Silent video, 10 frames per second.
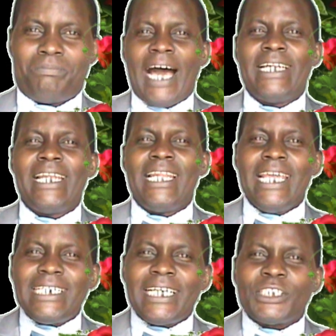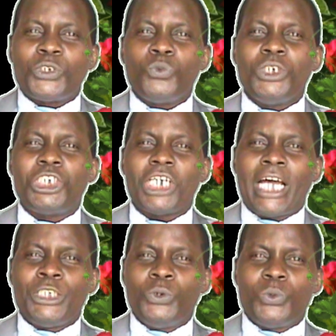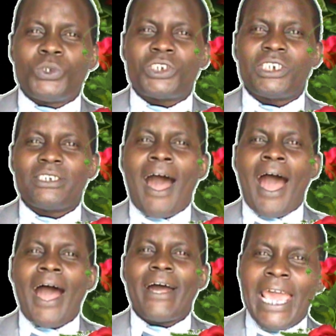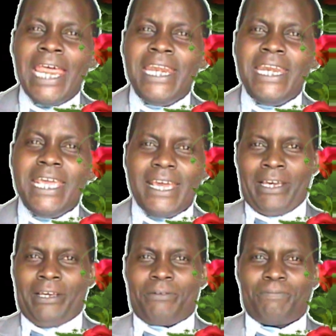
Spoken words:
and the letters which are used are Na.